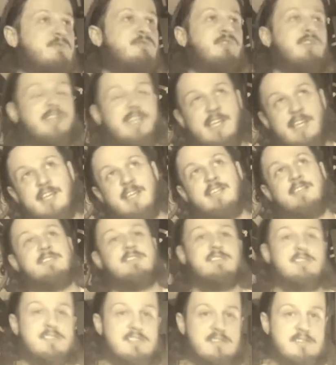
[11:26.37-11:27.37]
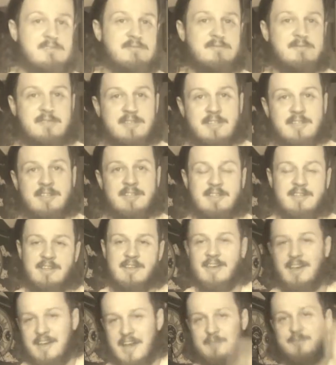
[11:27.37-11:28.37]
for leads.
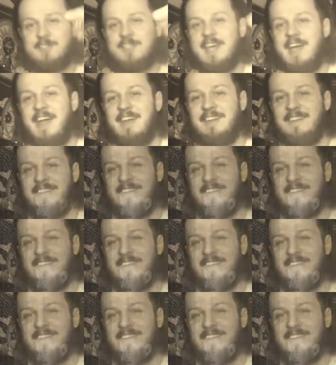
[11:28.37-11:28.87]
Enough said.